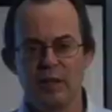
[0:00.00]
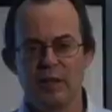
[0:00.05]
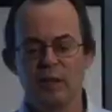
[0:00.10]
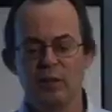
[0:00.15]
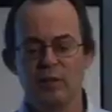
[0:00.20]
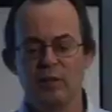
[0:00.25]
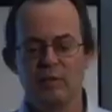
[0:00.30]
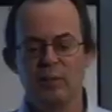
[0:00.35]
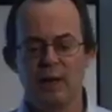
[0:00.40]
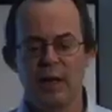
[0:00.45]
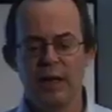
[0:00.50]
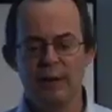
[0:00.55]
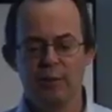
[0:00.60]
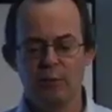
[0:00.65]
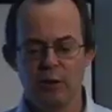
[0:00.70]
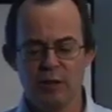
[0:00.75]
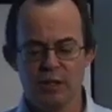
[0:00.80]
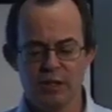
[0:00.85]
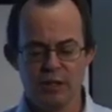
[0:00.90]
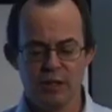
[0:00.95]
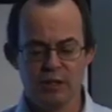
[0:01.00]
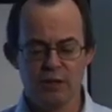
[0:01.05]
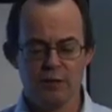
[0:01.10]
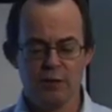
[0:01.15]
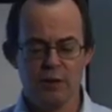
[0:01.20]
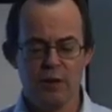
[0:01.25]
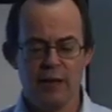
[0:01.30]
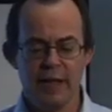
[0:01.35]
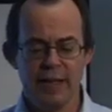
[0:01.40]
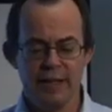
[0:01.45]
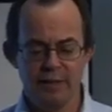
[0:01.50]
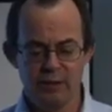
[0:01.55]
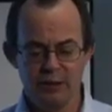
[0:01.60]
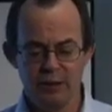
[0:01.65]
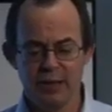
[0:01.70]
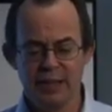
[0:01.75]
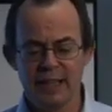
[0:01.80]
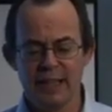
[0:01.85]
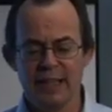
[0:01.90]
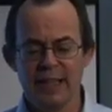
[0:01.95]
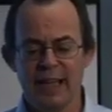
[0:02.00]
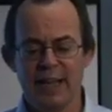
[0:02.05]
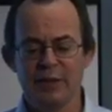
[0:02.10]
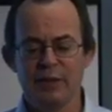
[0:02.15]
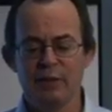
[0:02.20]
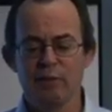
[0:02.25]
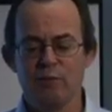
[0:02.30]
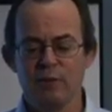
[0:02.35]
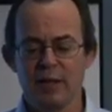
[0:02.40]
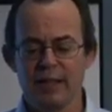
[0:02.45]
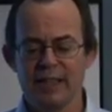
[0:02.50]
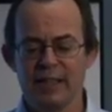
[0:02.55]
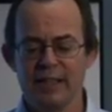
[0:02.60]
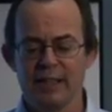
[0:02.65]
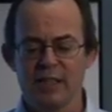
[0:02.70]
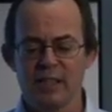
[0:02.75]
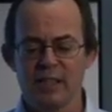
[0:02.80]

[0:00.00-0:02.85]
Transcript: you might want to try looking at the Running an